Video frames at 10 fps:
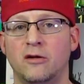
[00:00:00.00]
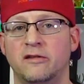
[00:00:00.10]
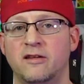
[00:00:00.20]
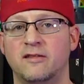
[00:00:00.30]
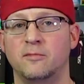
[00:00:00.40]

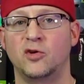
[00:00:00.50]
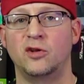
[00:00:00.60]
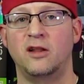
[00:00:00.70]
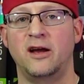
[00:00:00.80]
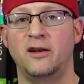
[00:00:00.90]
Let's get some
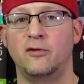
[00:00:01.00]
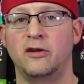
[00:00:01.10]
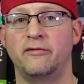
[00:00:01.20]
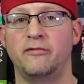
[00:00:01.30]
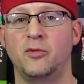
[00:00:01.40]
good light
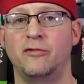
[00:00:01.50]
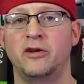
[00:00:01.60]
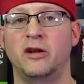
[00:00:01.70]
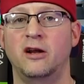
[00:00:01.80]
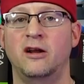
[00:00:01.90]
on it from over
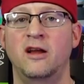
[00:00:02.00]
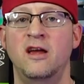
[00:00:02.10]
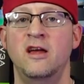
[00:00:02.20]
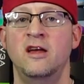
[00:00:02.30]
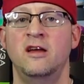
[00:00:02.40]
here.
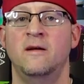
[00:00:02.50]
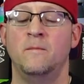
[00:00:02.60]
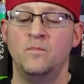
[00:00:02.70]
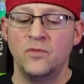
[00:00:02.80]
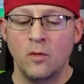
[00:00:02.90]

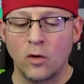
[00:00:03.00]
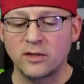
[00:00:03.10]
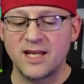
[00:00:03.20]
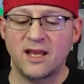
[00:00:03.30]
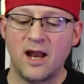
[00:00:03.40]
We're
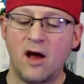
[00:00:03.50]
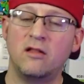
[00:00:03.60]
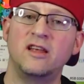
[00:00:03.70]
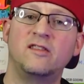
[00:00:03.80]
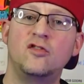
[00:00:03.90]
gonna take it out
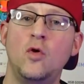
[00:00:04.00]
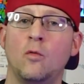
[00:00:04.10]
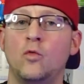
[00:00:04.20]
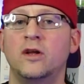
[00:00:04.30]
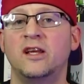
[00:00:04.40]
and let's do a
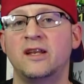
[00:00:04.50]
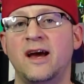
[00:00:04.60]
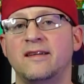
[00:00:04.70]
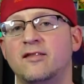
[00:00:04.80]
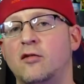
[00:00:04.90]
really
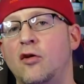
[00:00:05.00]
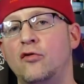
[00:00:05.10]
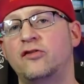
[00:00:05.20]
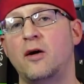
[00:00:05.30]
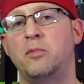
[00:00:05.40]
nice
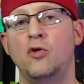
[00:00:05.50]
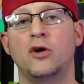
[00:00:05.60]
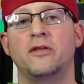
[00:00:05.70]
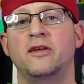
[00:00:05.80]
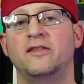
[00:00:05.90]
close-up
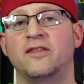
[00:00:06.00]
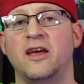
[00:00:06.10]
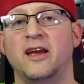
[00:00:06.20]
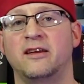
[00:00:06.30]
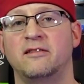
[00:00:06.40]
look of this
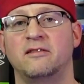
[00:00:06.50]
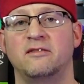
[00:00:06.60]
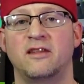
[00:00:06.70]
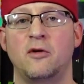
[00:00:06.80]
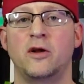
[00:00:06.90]
thing, and
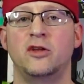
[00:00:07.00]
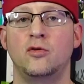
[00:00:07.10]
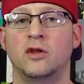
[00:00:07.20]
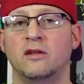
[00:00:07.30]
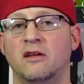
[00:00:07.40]
that way
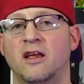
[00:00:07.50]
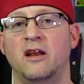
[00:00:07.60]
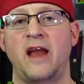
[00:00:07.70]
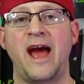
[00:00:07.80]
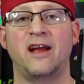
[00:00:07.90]
you can get
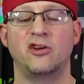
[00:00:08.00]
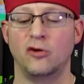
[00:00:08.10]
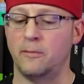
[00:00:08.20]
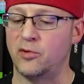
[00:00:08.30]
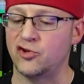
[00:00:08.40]
an
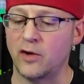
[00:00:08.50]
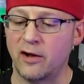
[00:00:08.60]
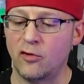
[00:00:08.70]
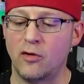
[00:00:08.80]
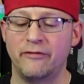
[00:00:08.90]
accurate
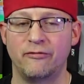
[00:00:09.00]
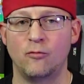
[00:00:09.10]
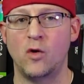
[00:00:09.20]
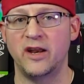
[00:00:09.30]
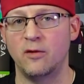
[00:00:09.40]
portrayal of
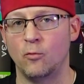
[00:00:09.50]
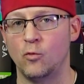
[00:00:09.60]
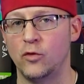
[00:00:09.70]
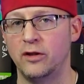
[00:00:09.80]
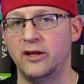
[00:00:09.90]
what it
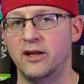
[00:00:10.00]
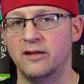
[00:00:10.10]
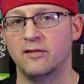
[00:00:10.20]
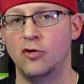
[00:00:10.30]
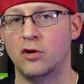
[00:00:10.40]
really
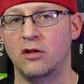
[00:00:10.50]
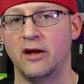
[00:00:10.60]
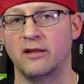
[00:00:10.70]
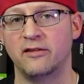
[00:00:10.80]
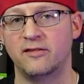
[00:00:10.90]
does look
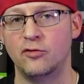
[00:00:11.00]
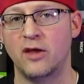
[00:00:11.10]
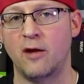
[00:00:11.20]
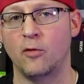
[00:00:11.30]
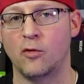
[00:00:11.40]
like. Let's do
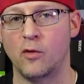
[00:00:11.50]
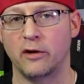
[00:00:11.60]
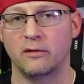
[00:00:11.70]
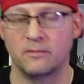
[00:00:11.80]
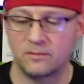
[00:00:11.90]
that real quick.